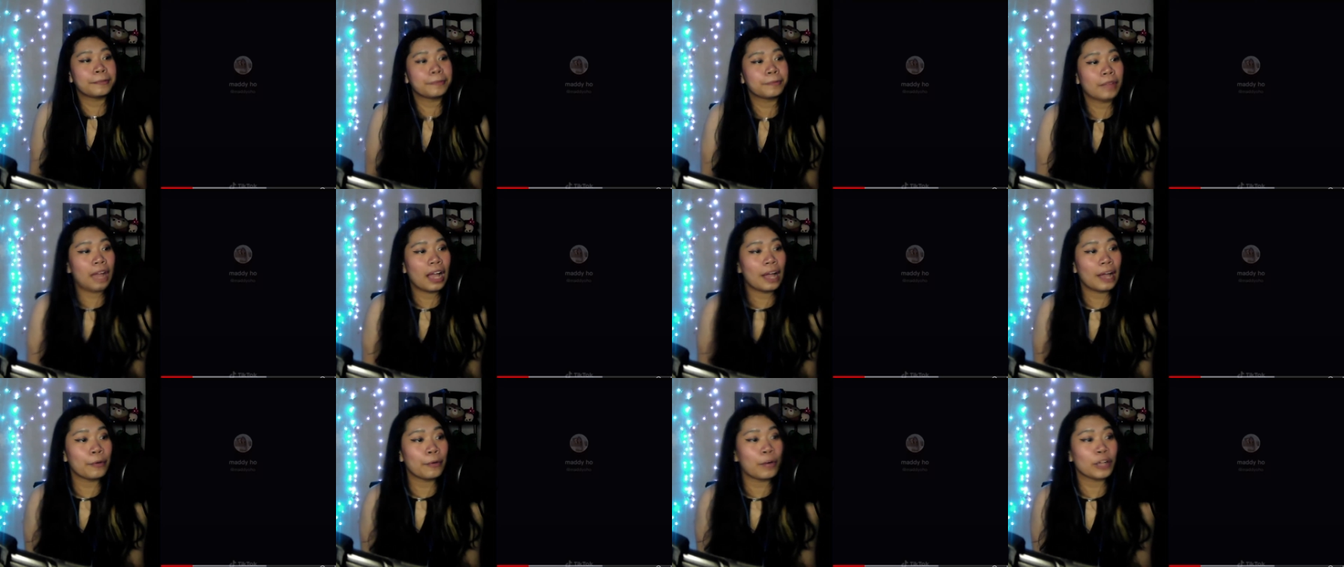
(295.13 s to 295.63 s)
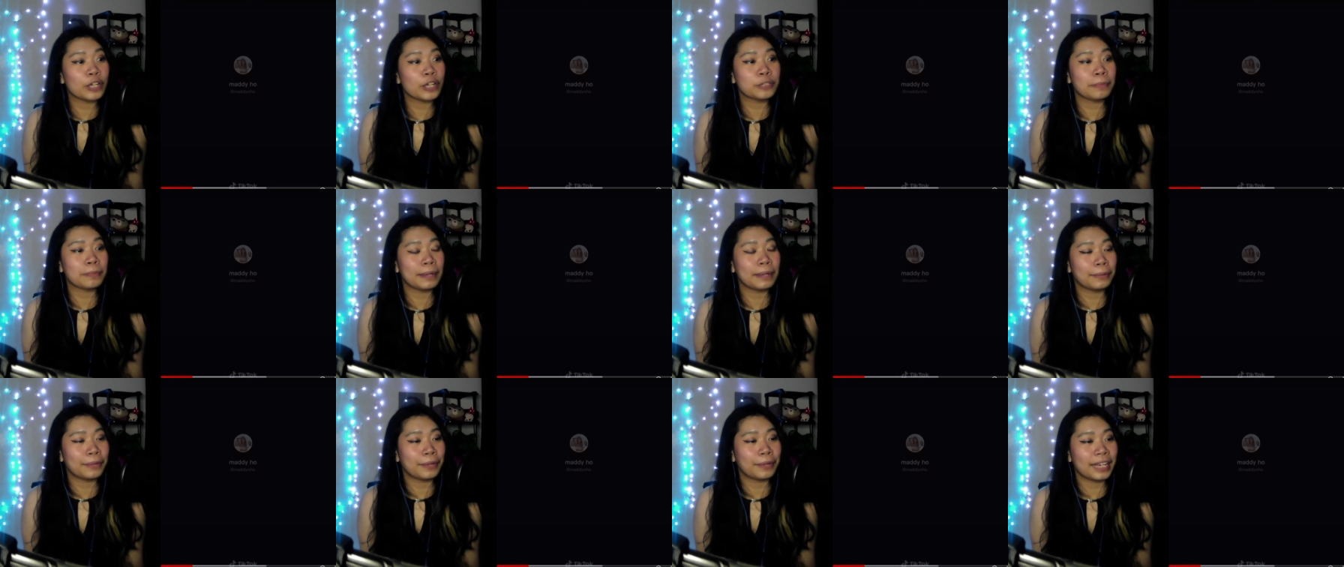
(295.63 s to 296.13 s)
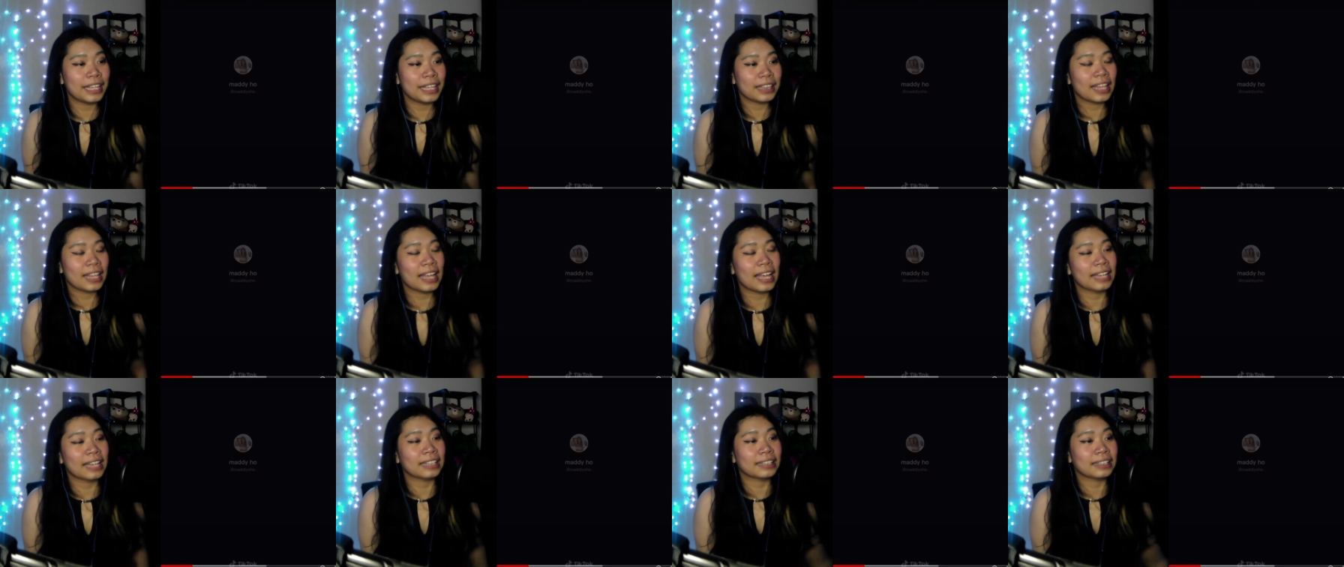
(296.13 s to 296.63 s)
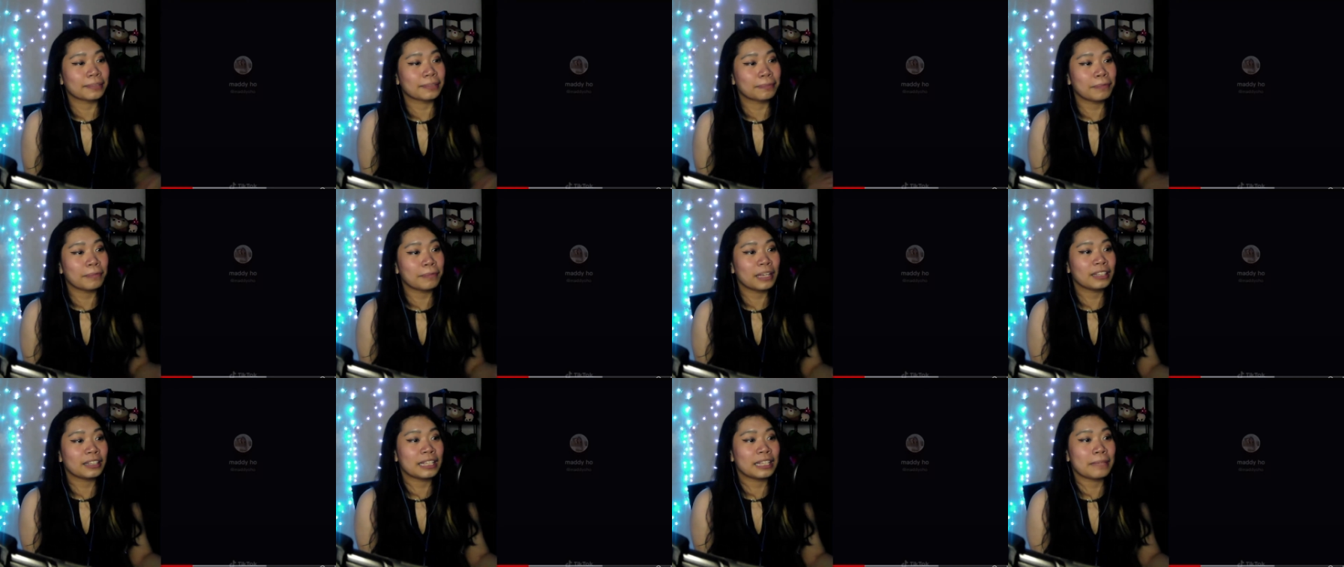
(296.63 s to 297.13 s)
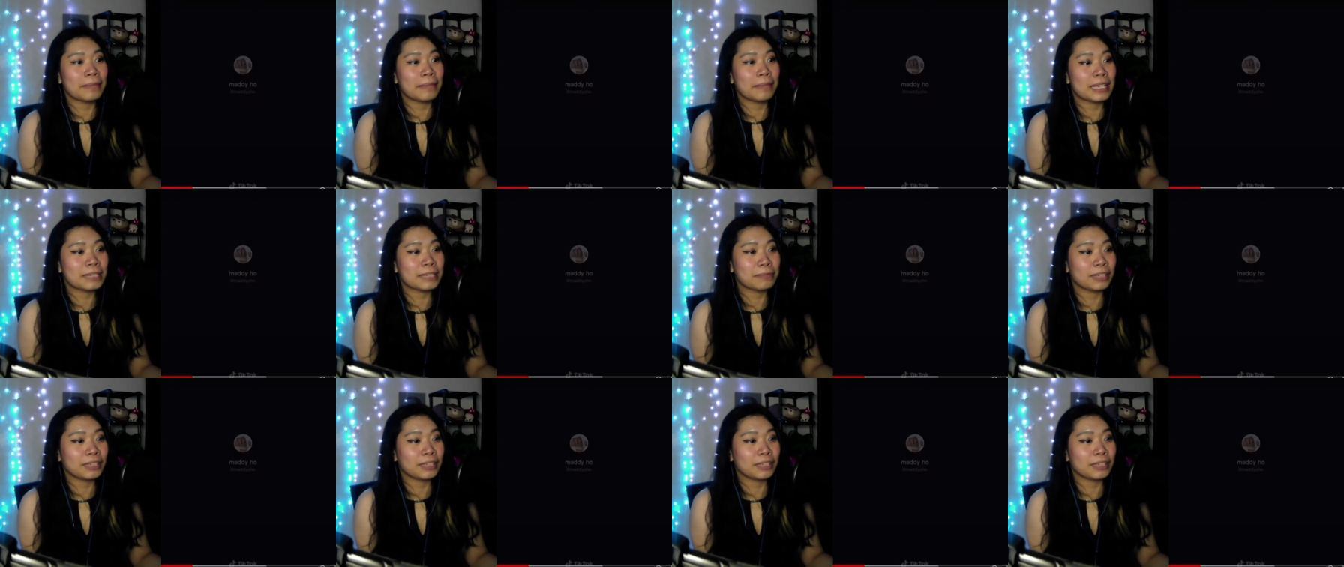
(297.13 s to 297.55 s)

I watch my weight, and milk tea makes me